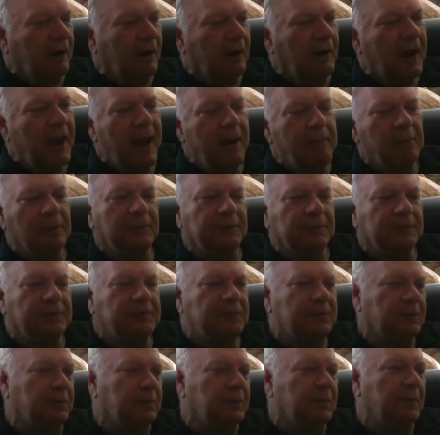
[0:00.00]
are able
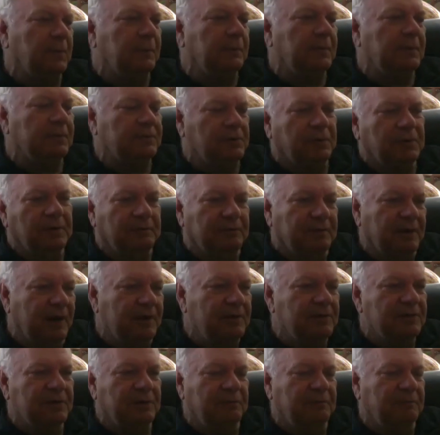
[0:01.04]
to sort of
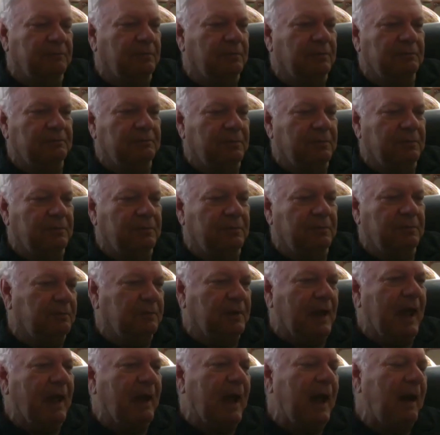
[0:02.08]
under
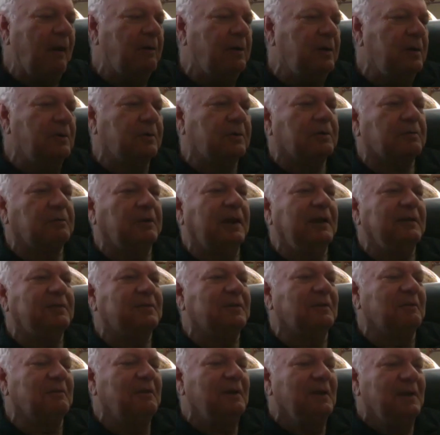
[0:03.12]
how do you
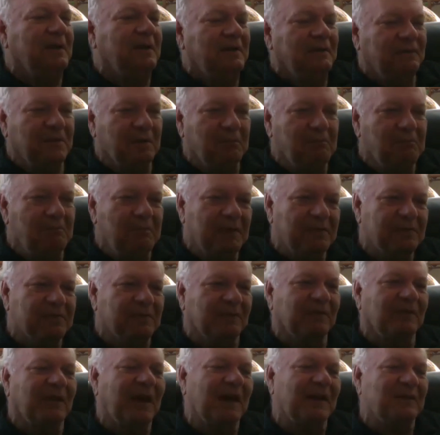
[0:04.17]
create the the
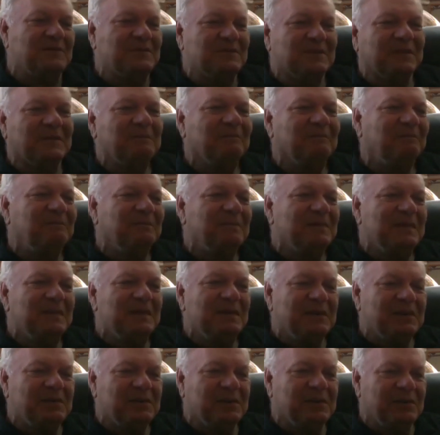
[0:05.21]
mythologic
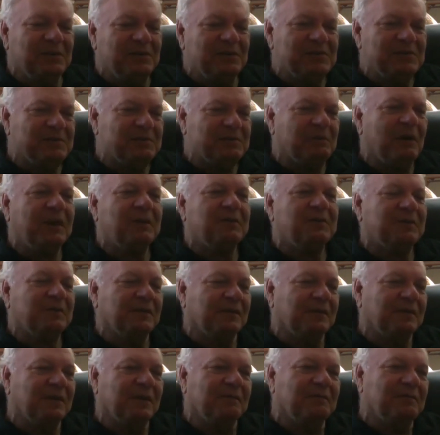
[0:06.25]

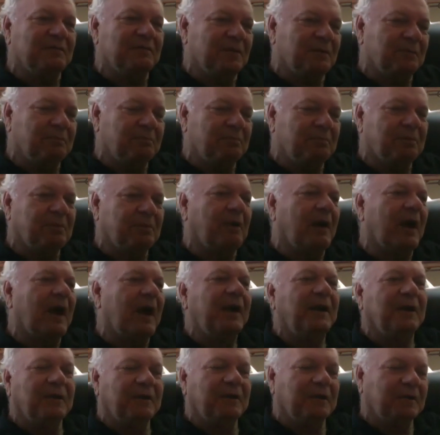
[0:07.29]
construction of the
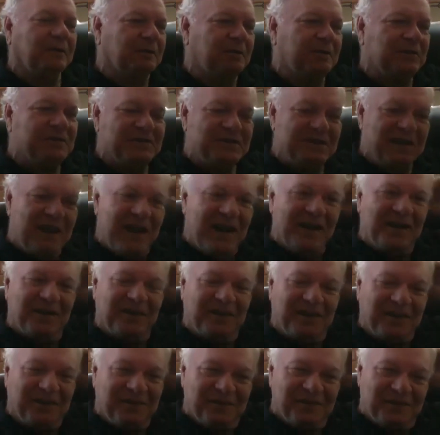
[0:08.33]
prior
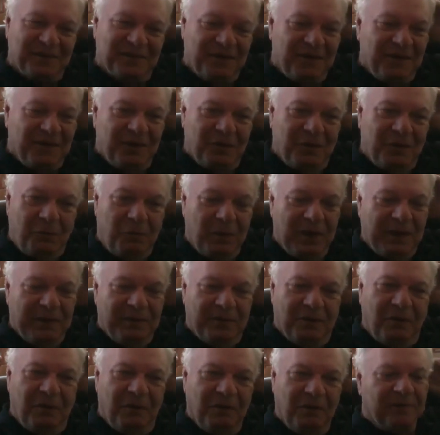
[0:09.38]
Christianities
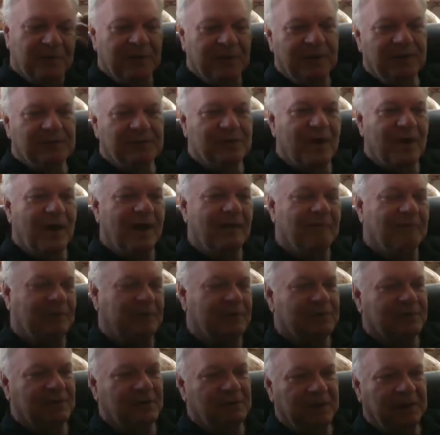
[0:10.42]
when the whole thing is
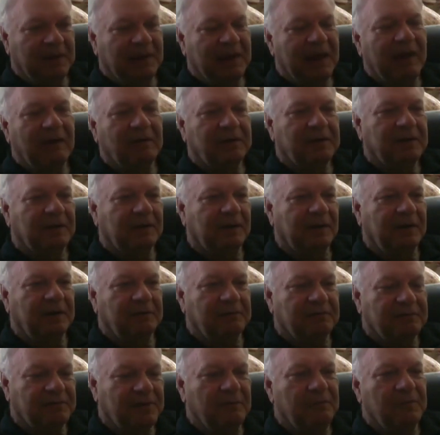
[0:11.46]
obviously being
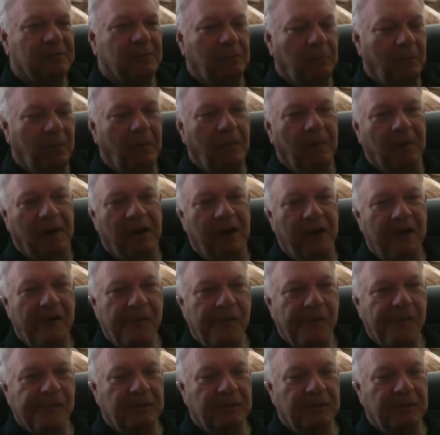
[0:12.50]
calculated from the war,